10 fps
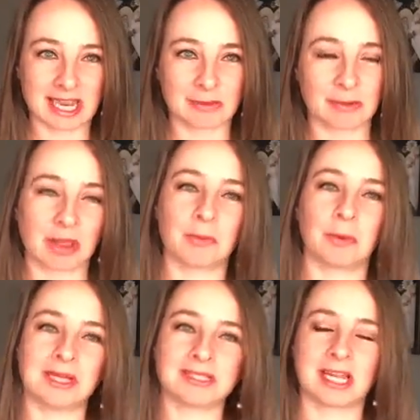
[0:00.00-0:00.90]
and what are the
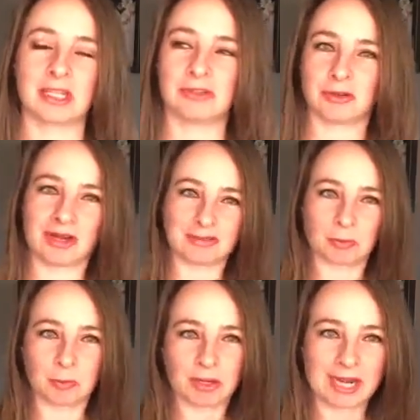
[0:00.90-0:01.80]
ones that you don't have to
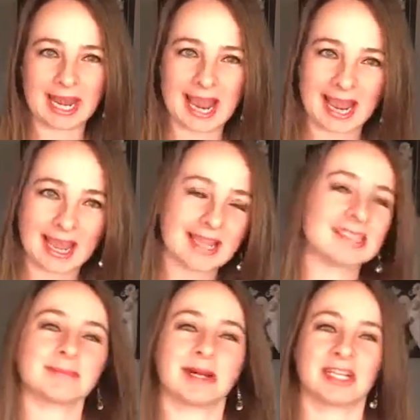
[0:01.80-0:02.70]
worry
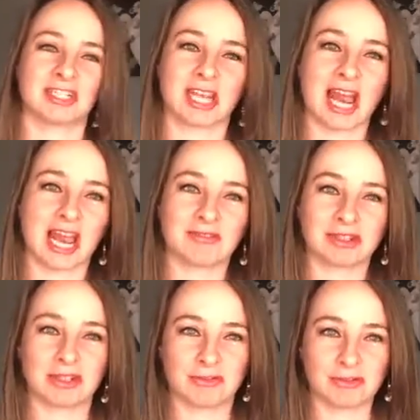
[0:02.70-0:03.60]
as much
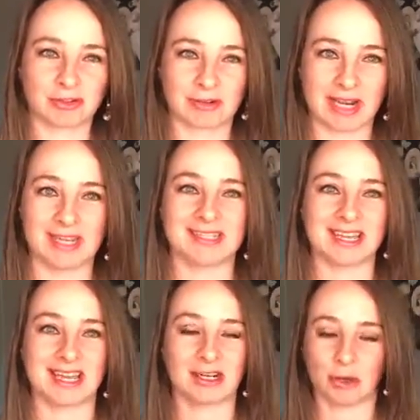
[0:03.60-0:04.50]
after you've trained
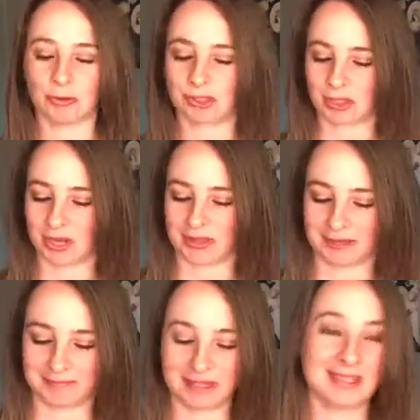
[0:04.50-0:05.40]
and coached on them.